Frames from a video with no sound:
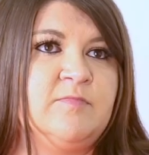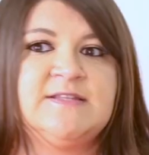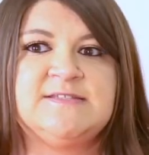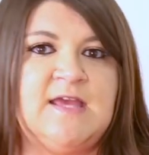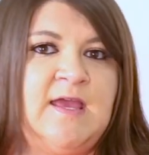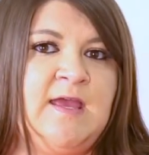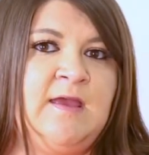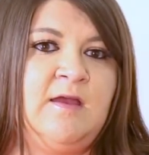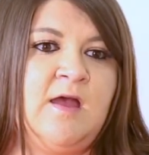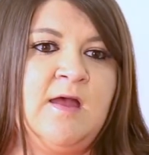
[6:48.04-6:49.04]
let's
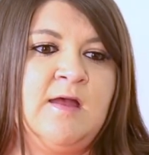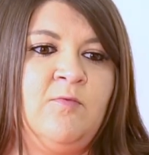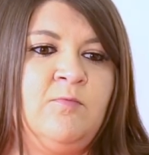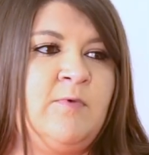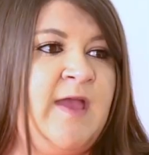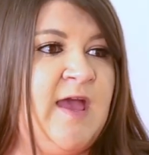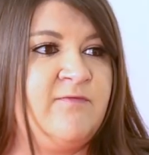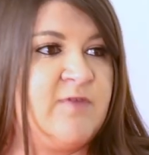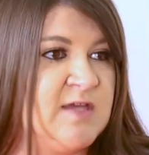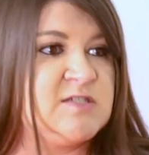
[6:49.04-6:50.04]
say uh, we
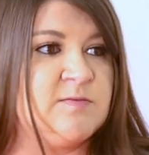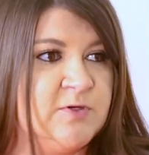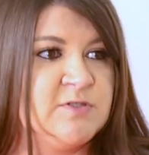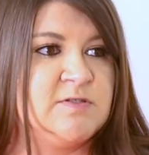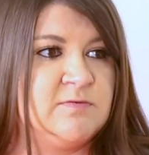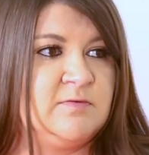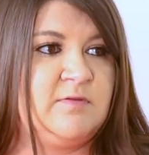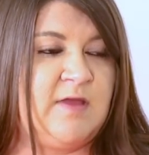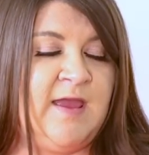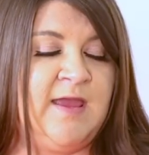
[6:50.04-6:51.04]
have customers
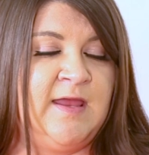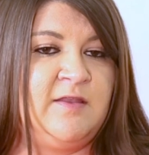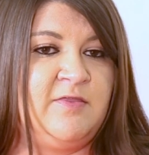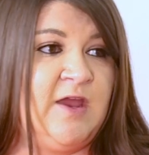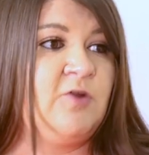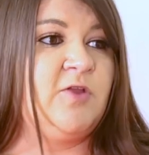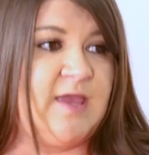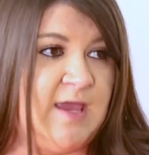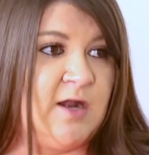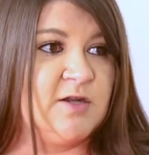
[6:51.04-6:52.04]
and they're
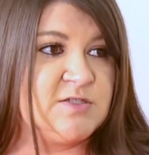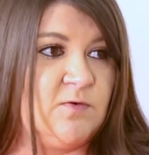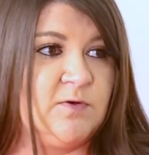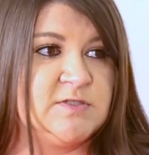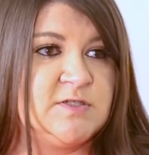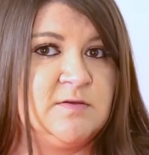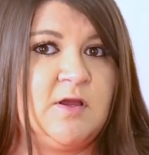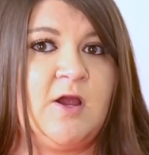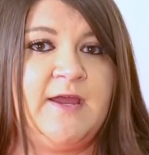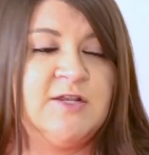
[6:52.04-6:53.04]
looking at our scores.
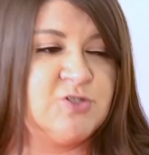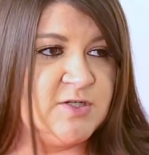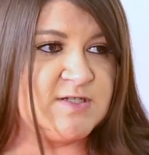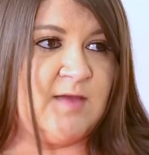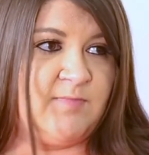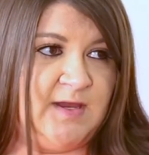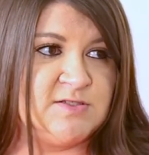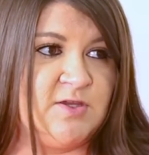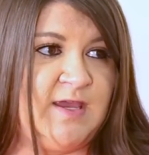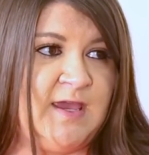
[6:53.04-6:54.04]
Our insurance company
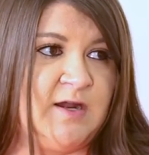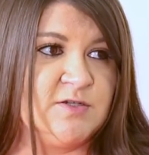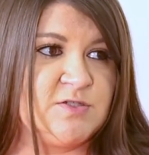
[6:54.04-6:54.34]
is looking at our